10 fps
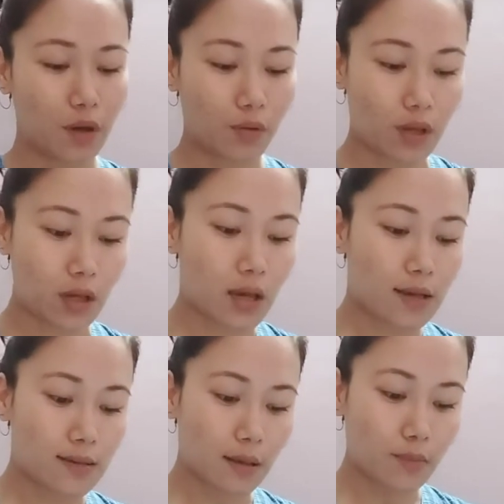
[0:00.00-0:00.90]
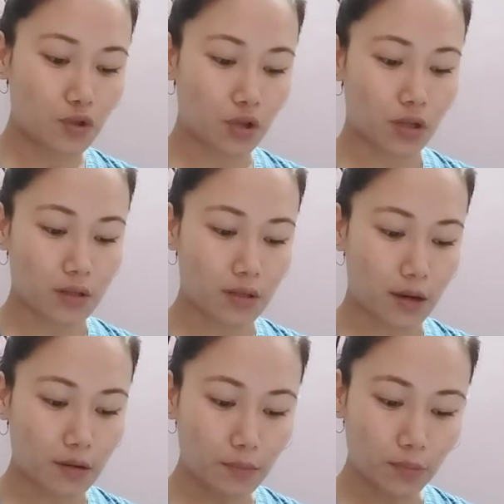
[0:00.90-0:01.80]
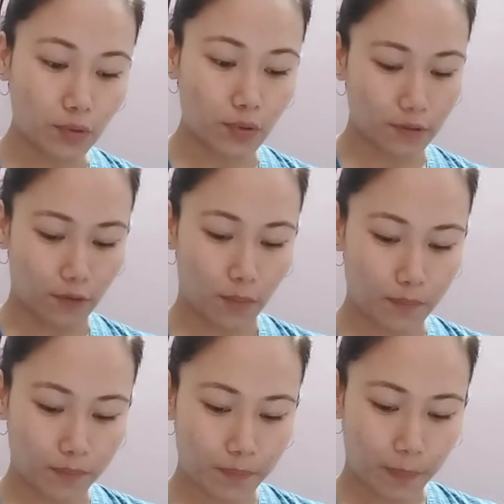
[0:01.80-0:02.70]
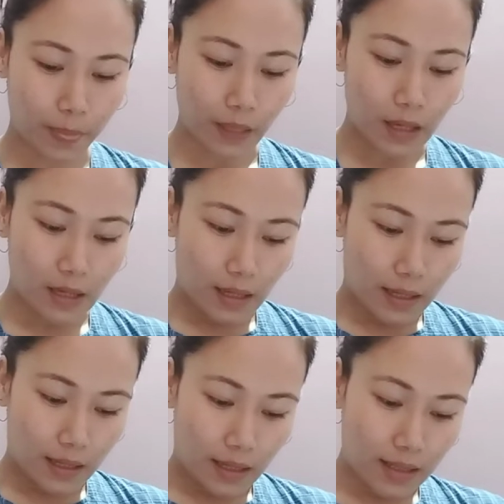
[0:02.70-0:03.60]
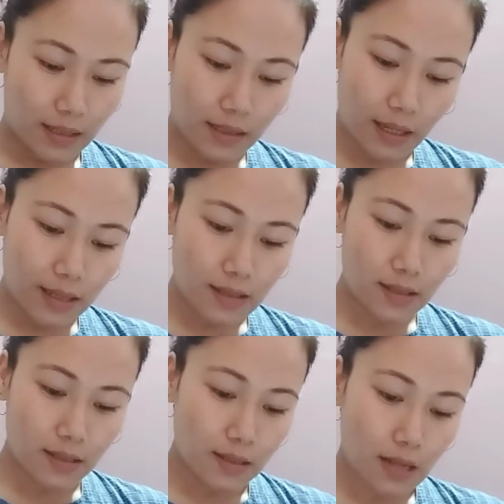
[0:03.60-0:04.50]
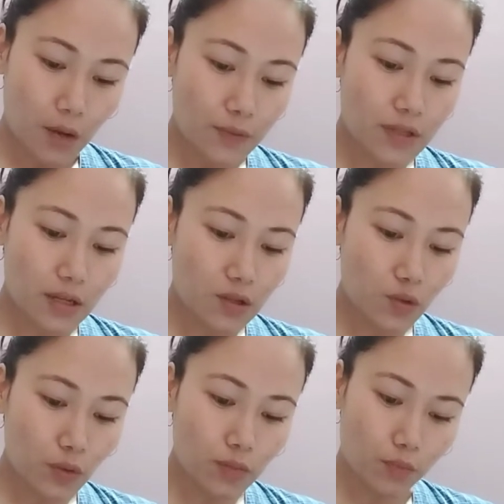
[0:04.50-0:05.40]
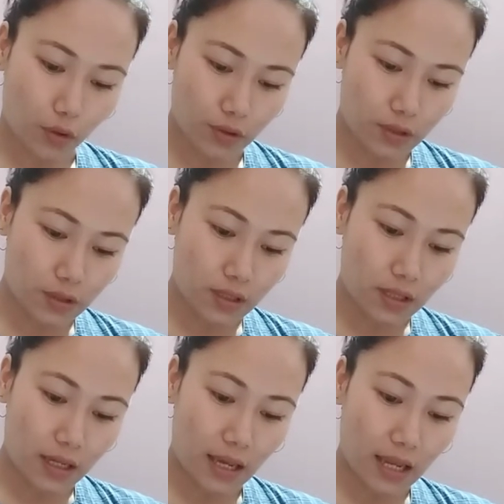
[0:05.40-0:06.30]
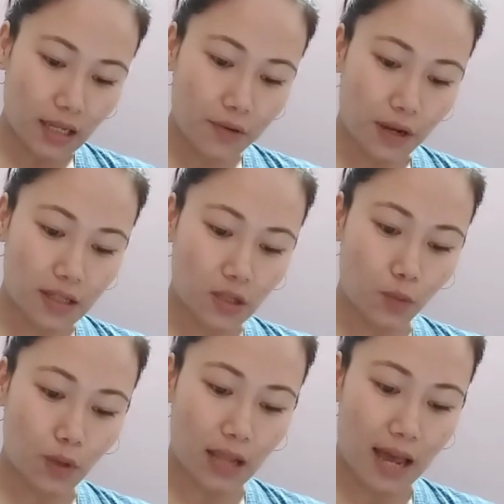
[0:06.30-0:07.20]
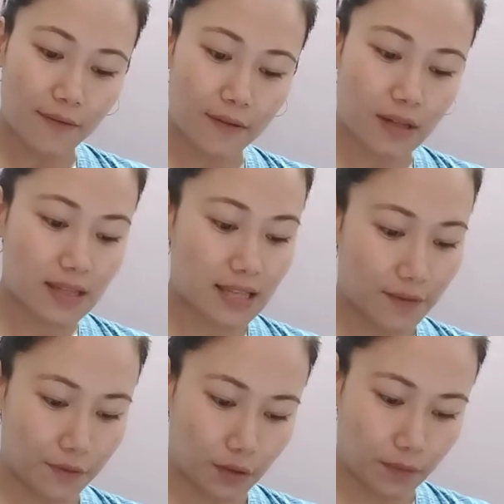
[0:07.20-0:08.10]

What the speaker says: Okay, some chicken, they are in plural form. And at the end, nouns are so important, any writing will have several.